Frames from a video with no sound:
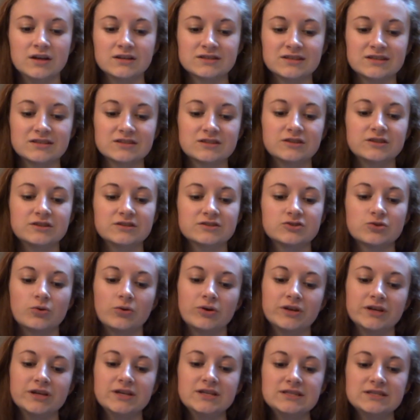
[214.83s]
so it says clears
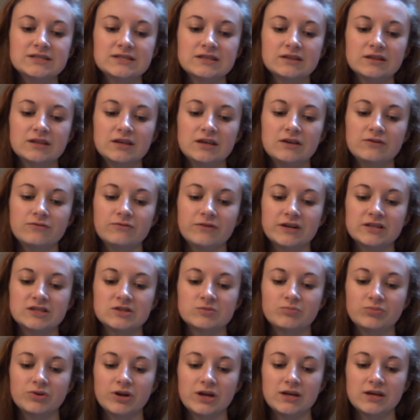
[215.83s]
oil instantly
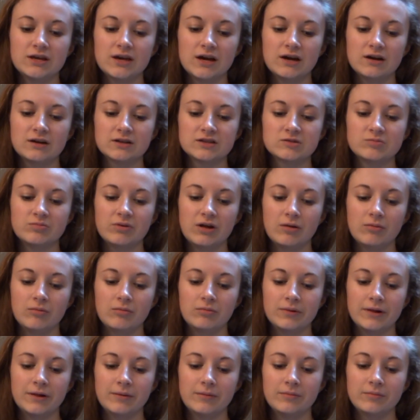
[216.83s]
fights breakouts blah
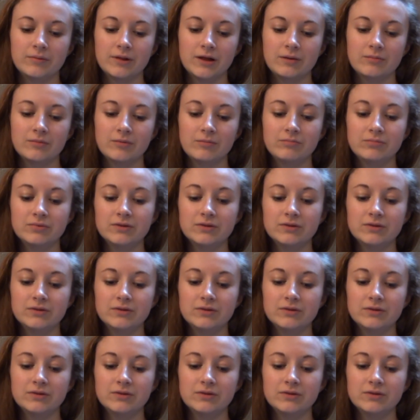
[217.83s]
blah blah blah blah